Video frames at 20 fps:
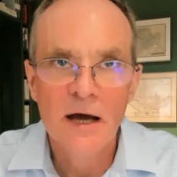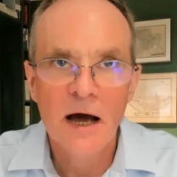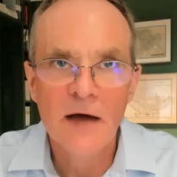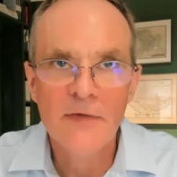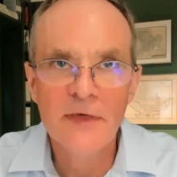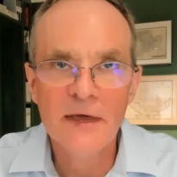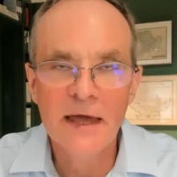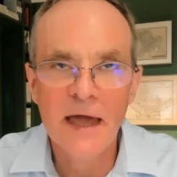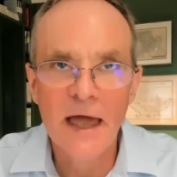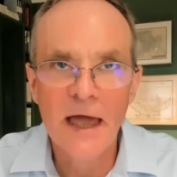I
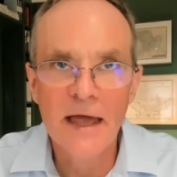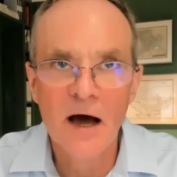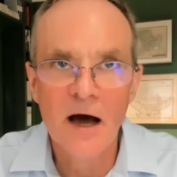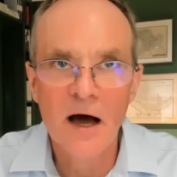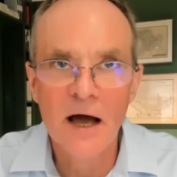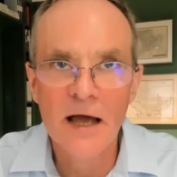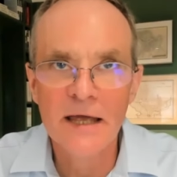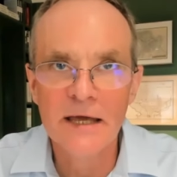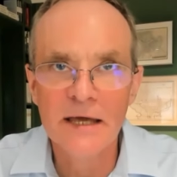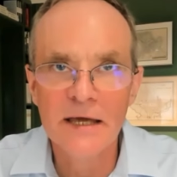think
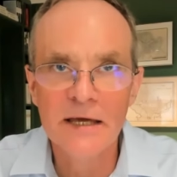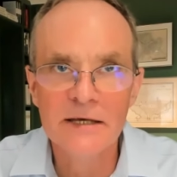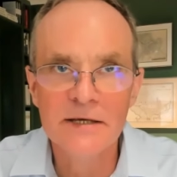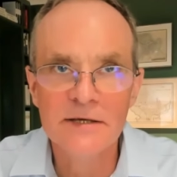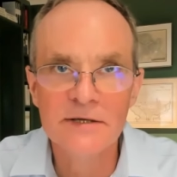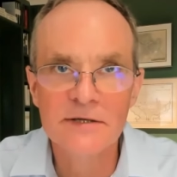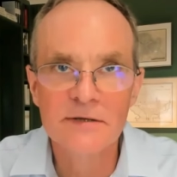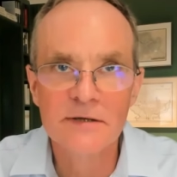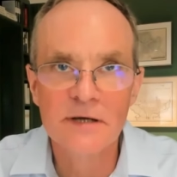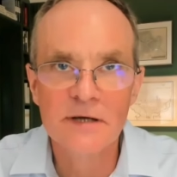AI
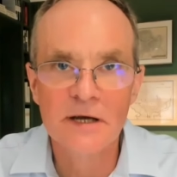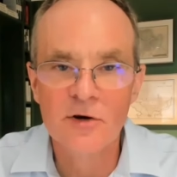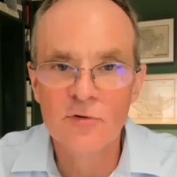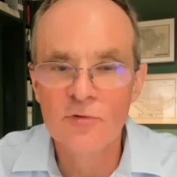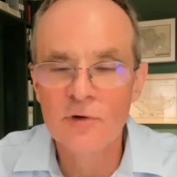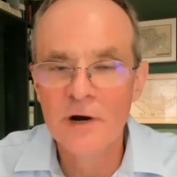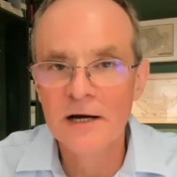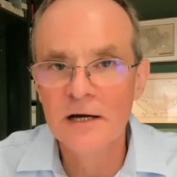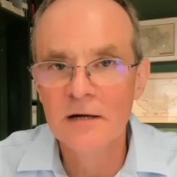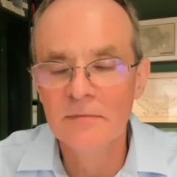is
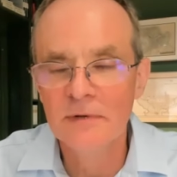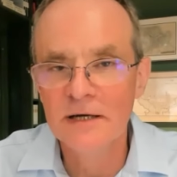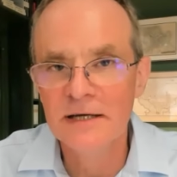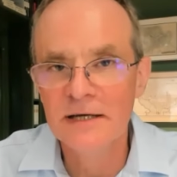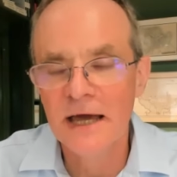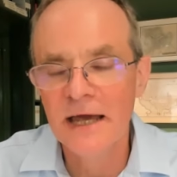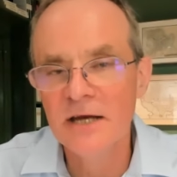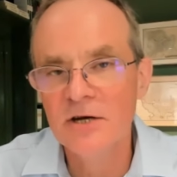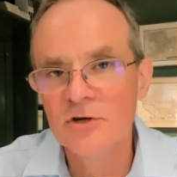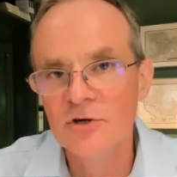incredibly
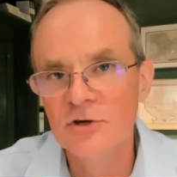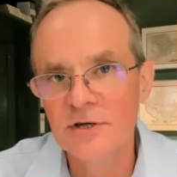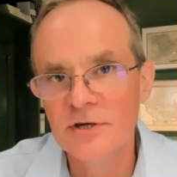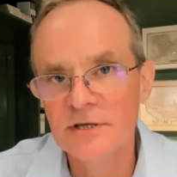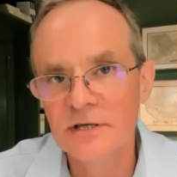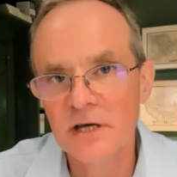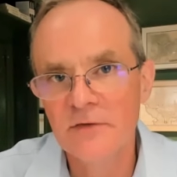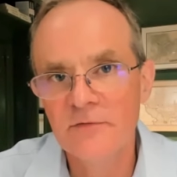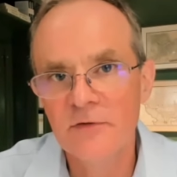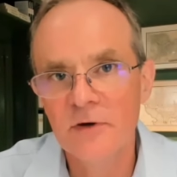
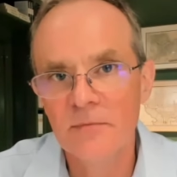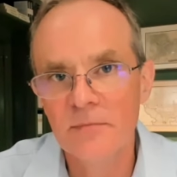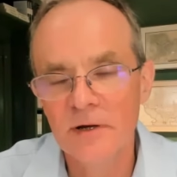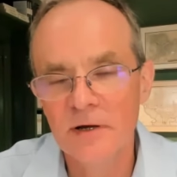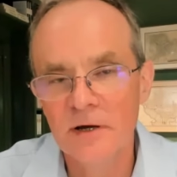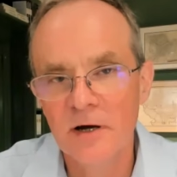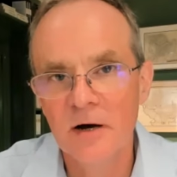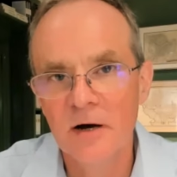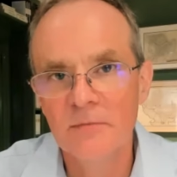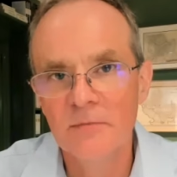dangerous if it
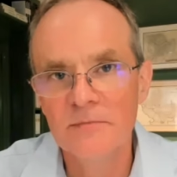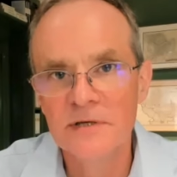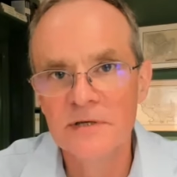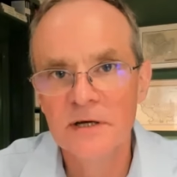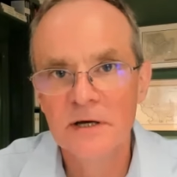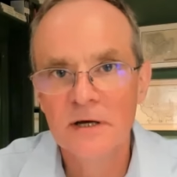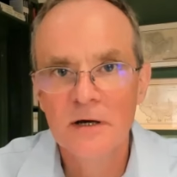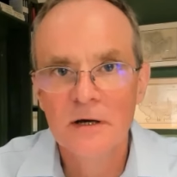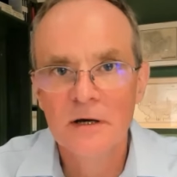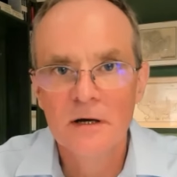
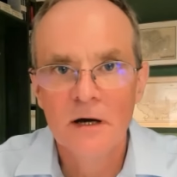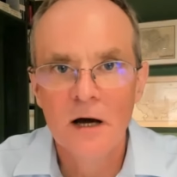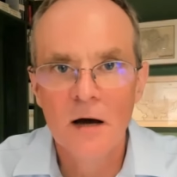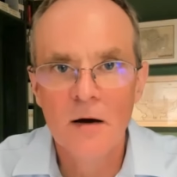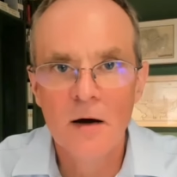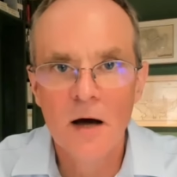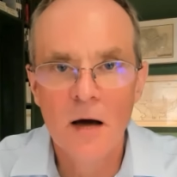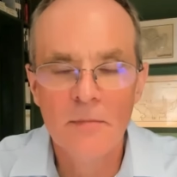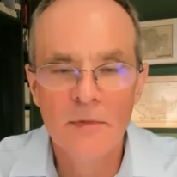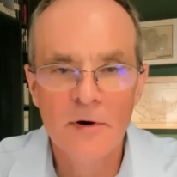becomes
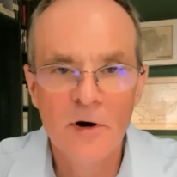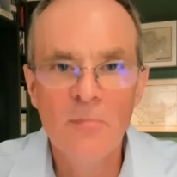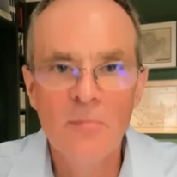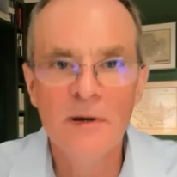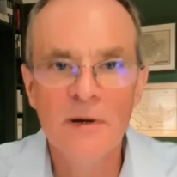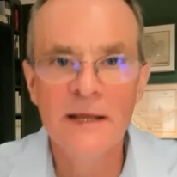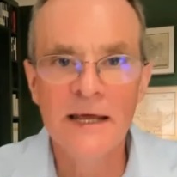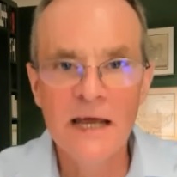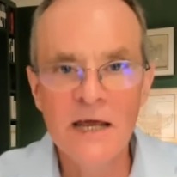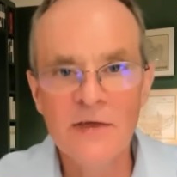a, a,
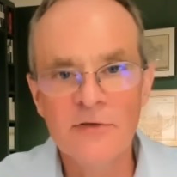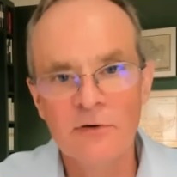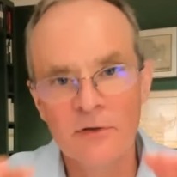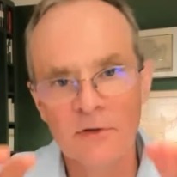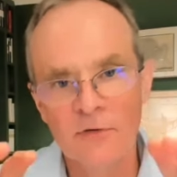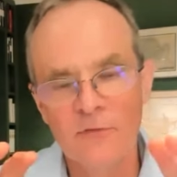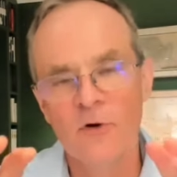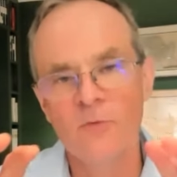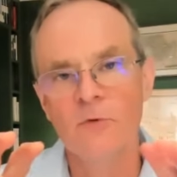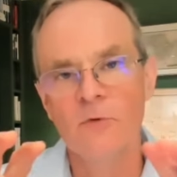monopoly, either in
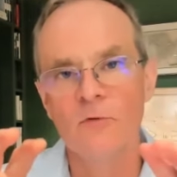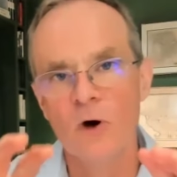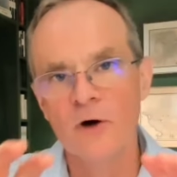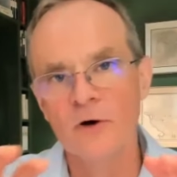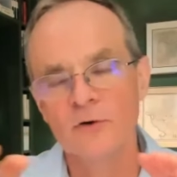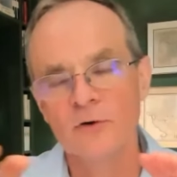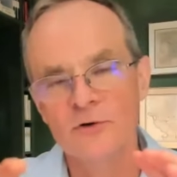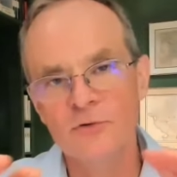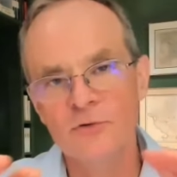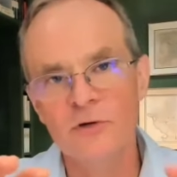the form of
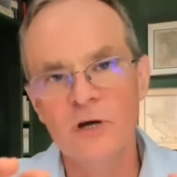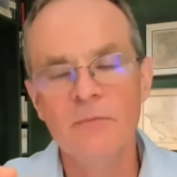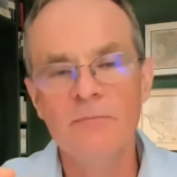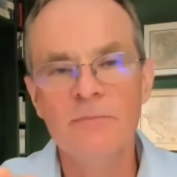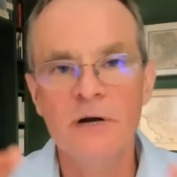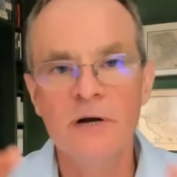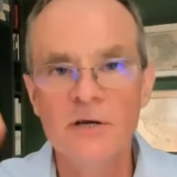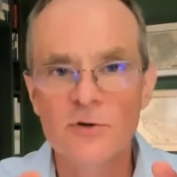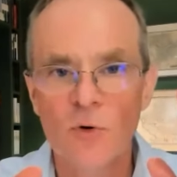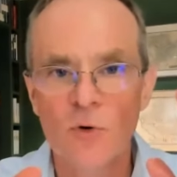one or two
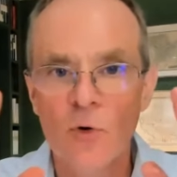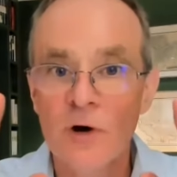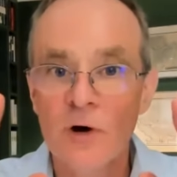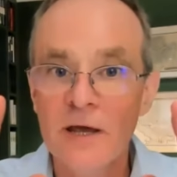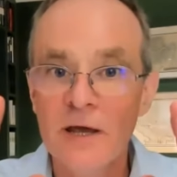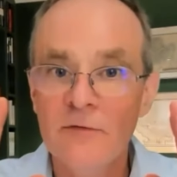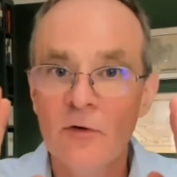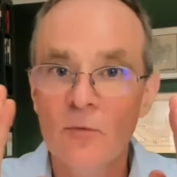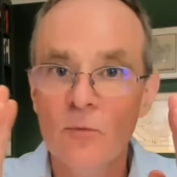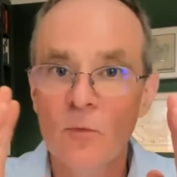companies, or
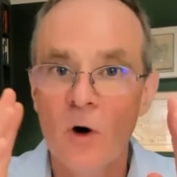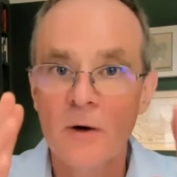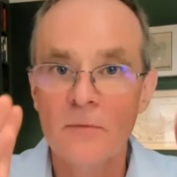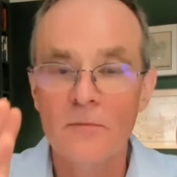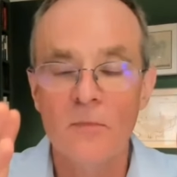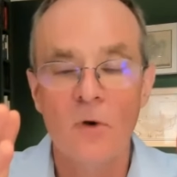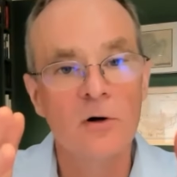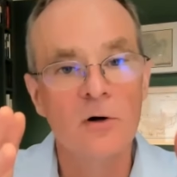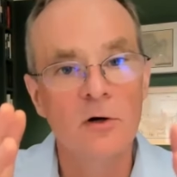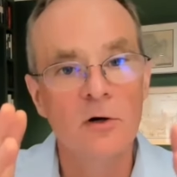even one
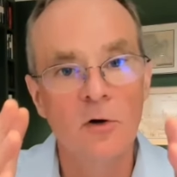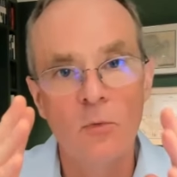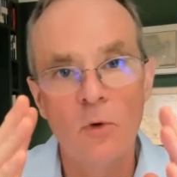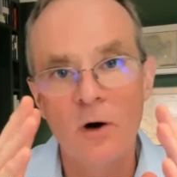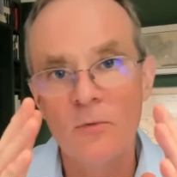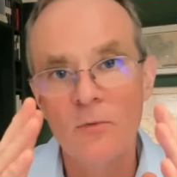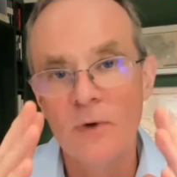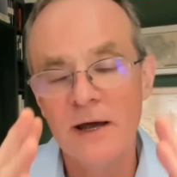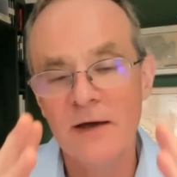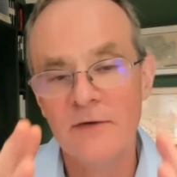model or
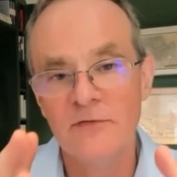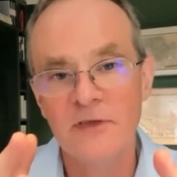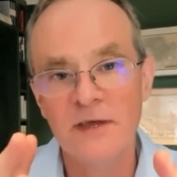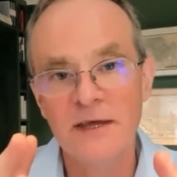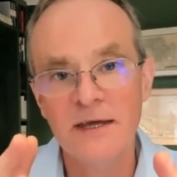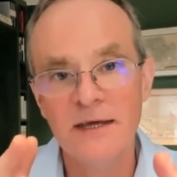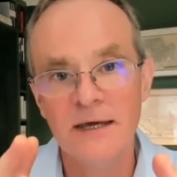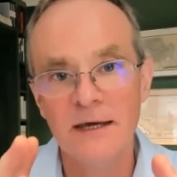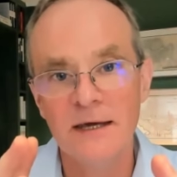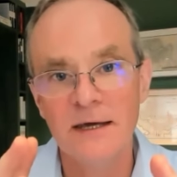one way of
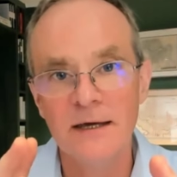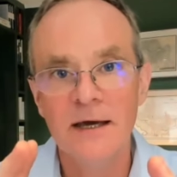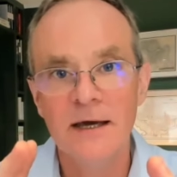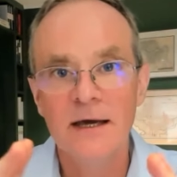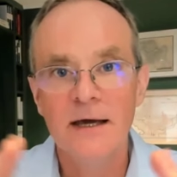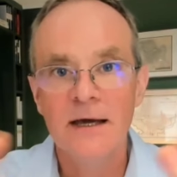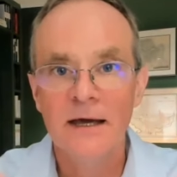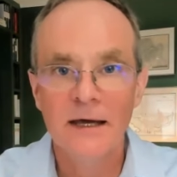thinking.